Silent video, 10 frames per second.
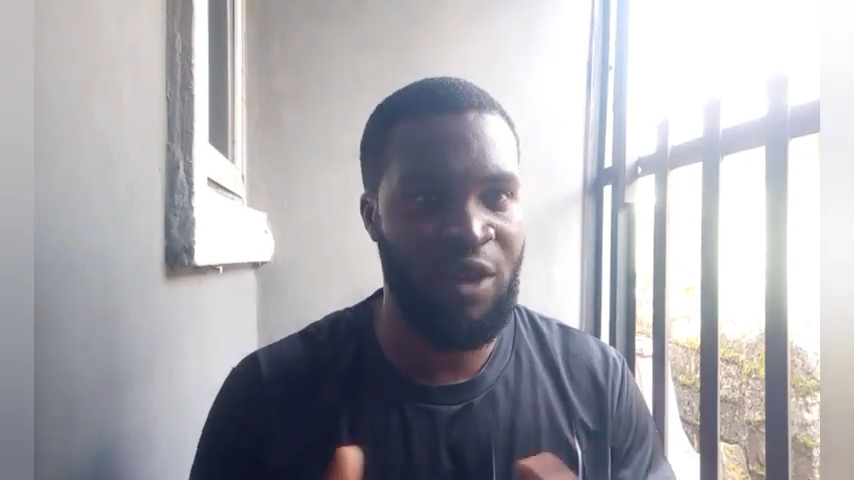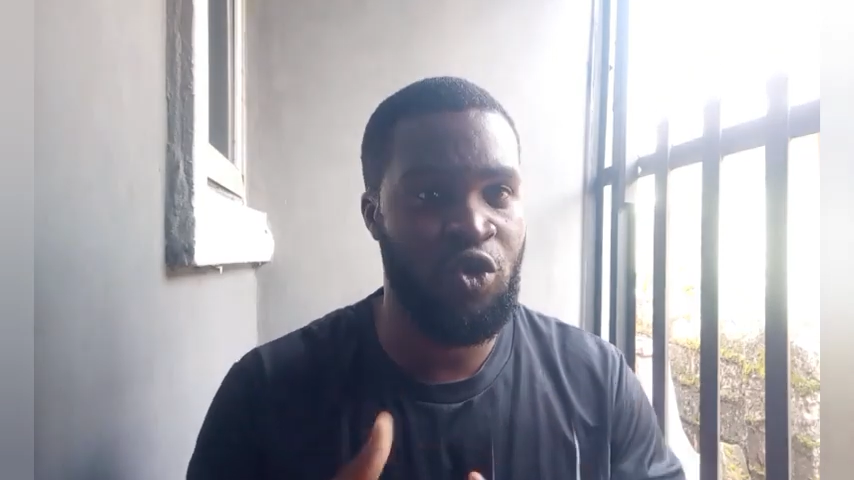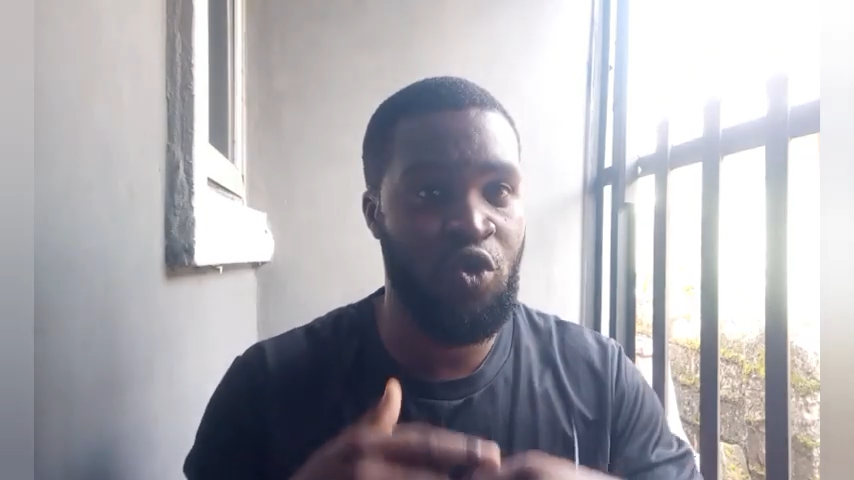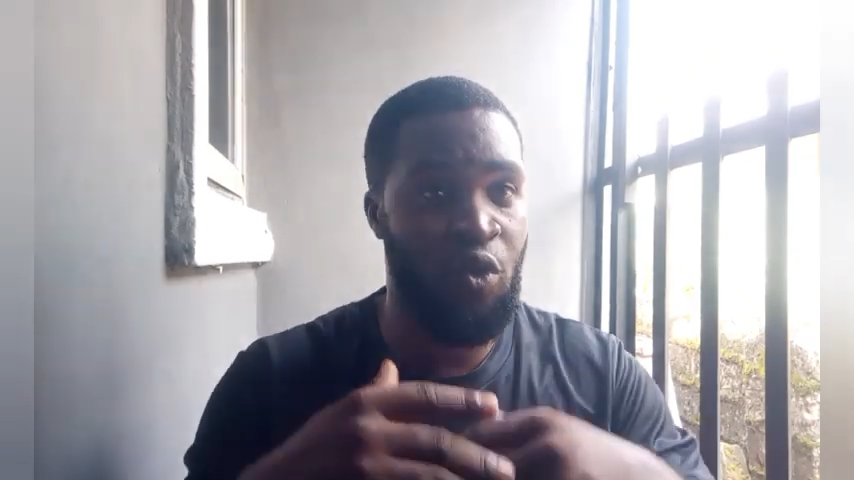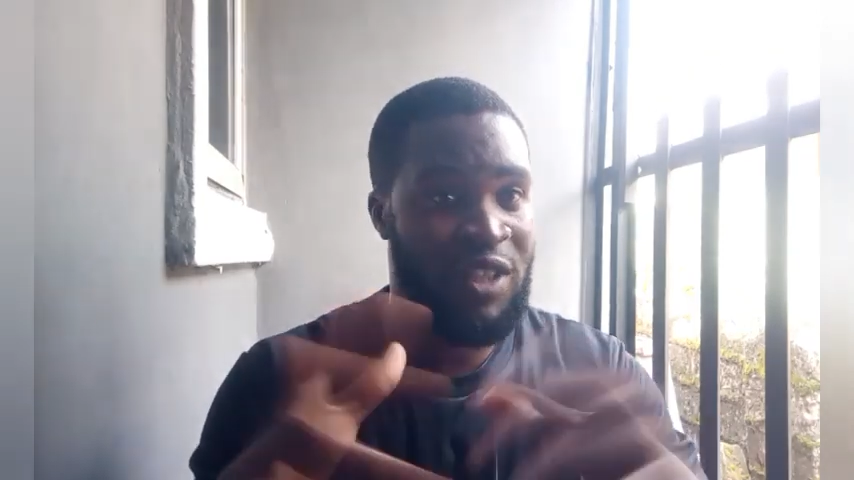How
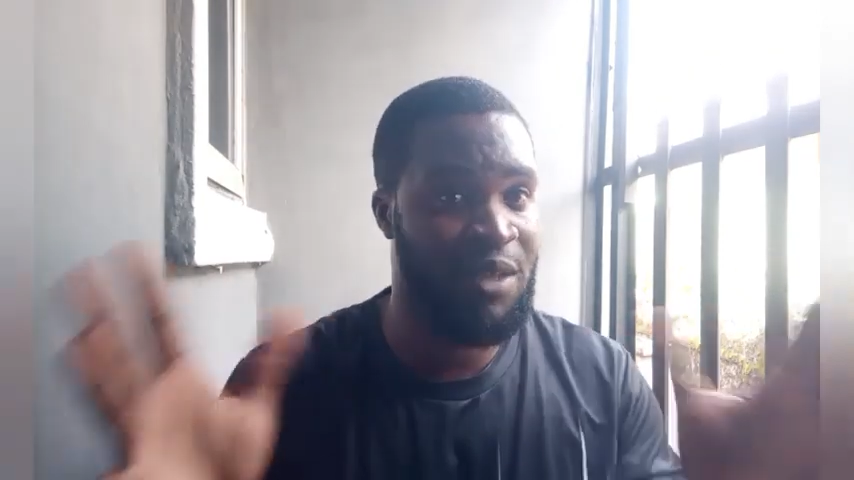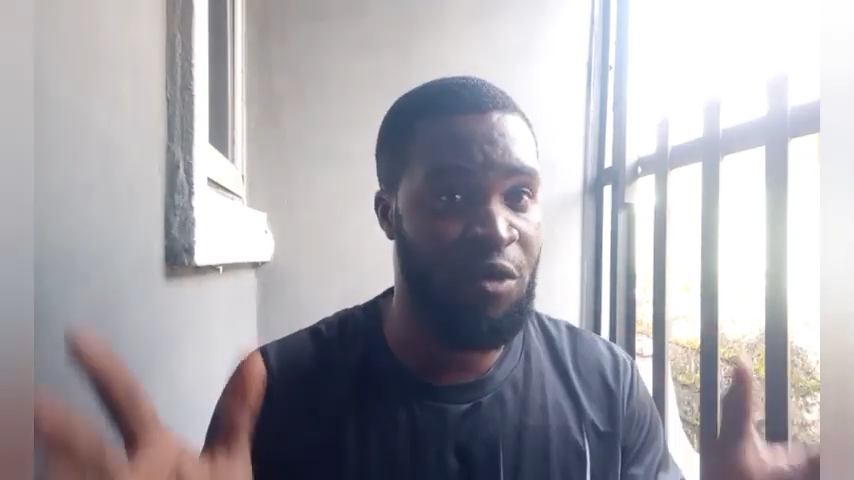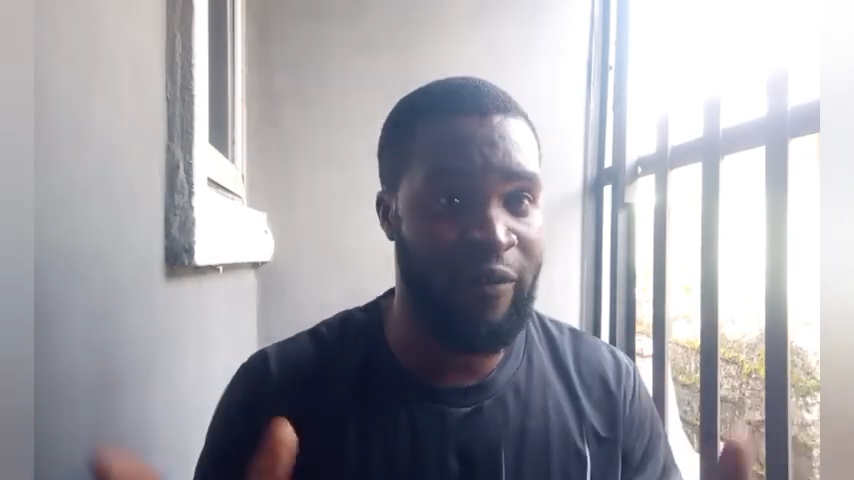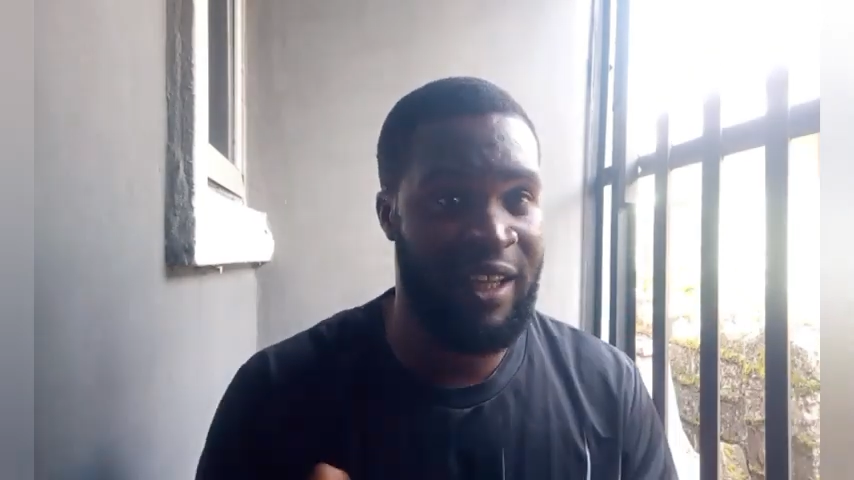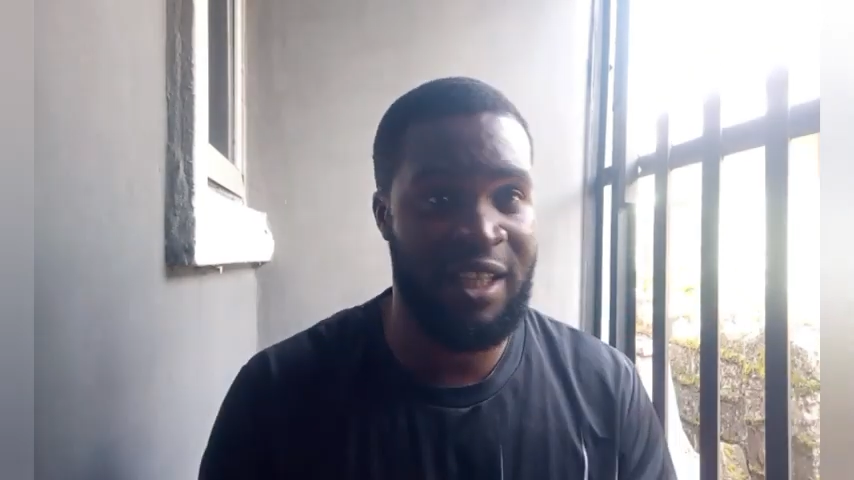do you ward
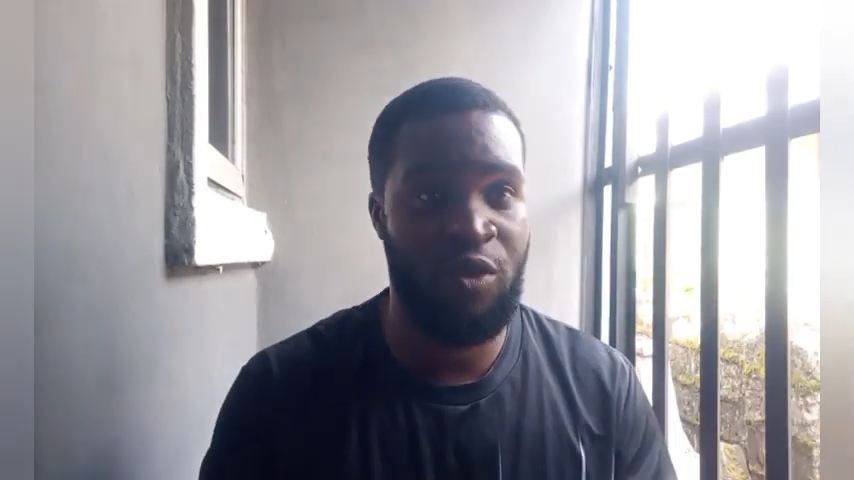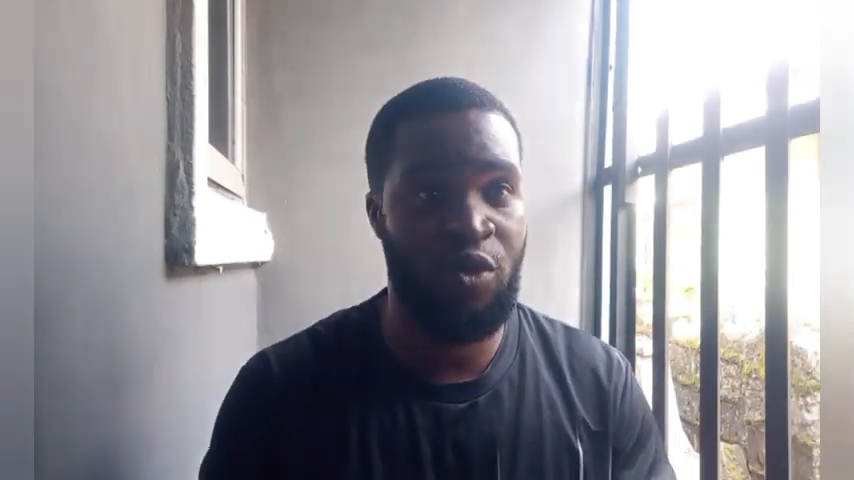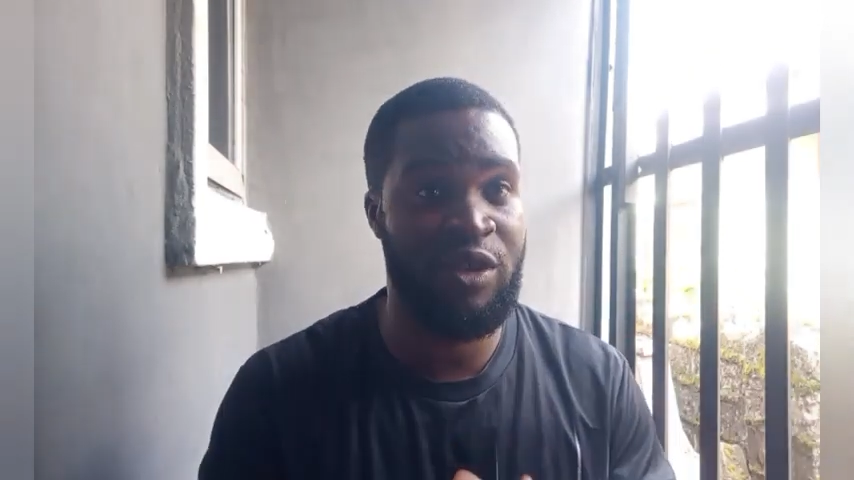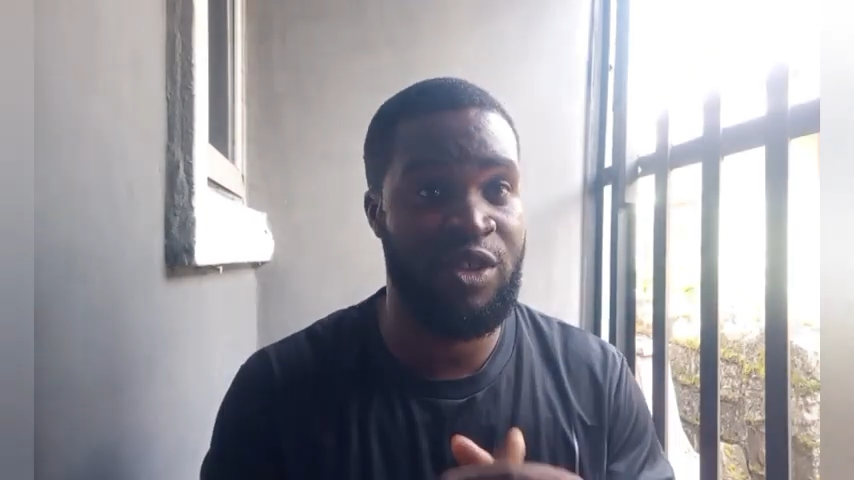them off that they will